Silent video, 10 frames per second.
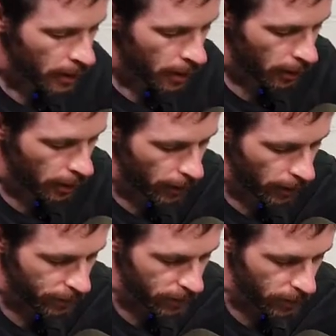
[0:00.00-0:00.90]
Now I
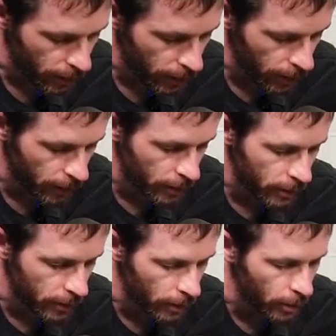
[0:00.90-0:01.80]
have the uh,
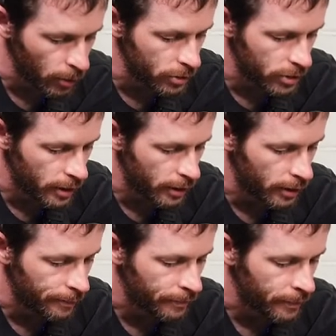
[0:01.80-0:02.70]
old
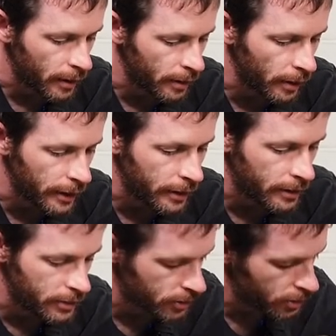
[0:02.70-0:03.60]
um, light
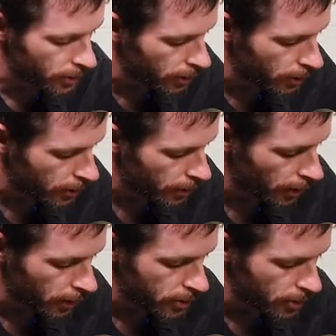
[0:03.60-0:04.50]
lenses here
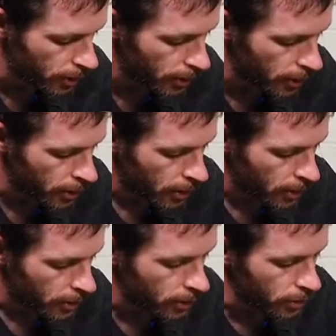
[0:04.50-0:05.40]
and uh,
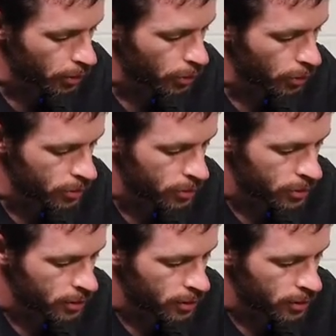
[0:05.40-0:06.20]
the new ones.